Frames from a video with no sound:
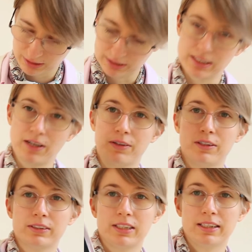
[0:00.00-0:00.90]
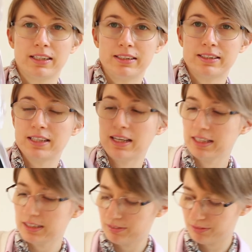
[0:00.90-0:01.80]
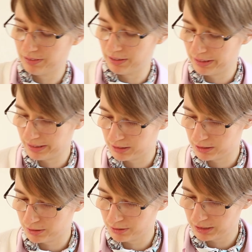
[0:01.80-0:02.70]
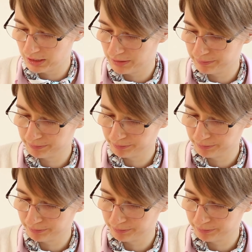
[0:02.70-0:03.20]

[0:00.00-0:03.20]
That's how it looks like inside. Very nice and sturdy.